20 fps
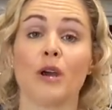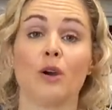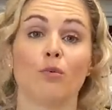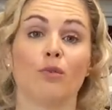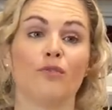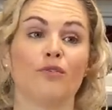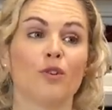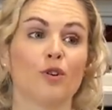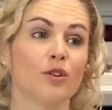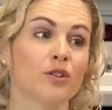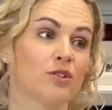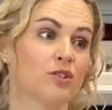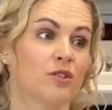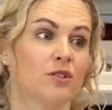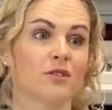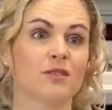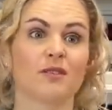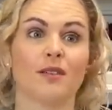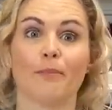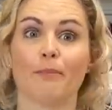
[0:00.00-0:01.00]
we've got
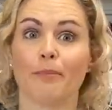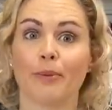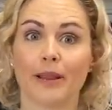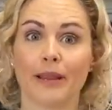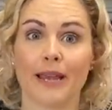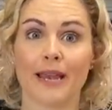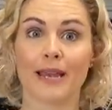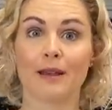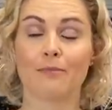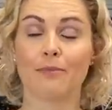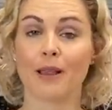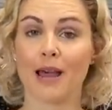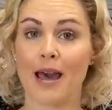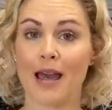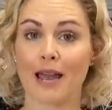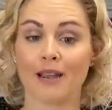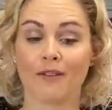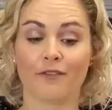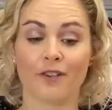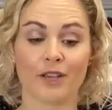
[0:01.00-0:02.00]
just some plain
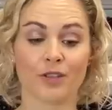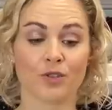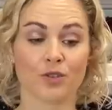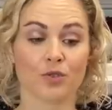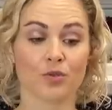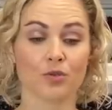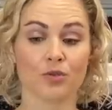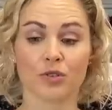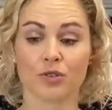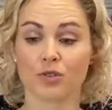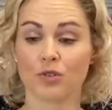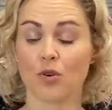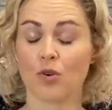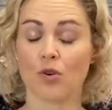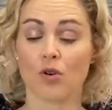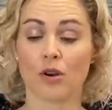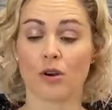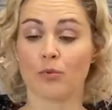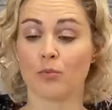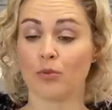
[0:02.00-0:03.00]
black viscose,
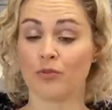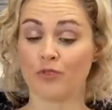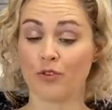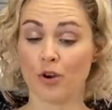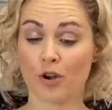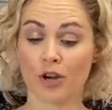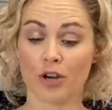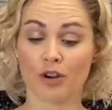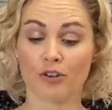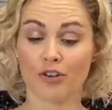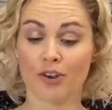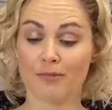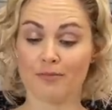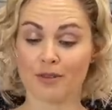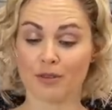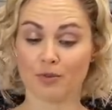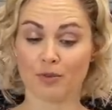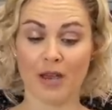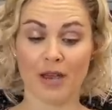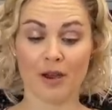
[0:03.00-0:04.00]
or we've got a cream
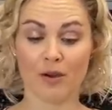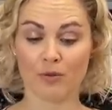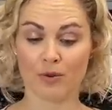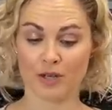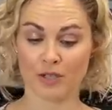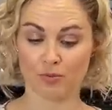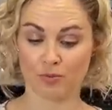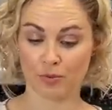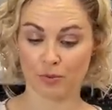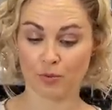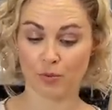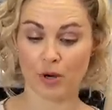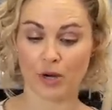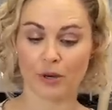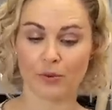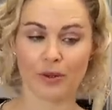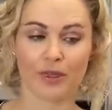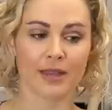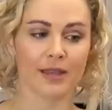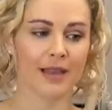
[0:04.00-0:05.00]
as well, which would work
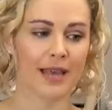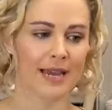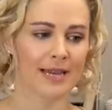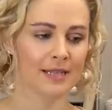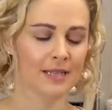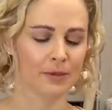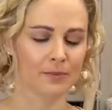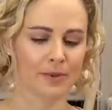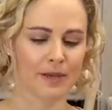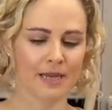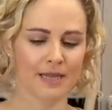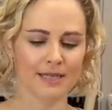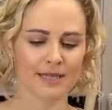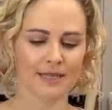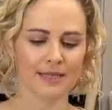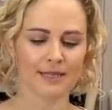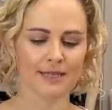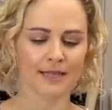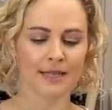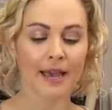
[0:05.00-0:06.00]
with the lighter
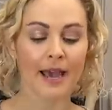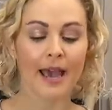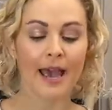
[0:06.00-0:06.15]
bases.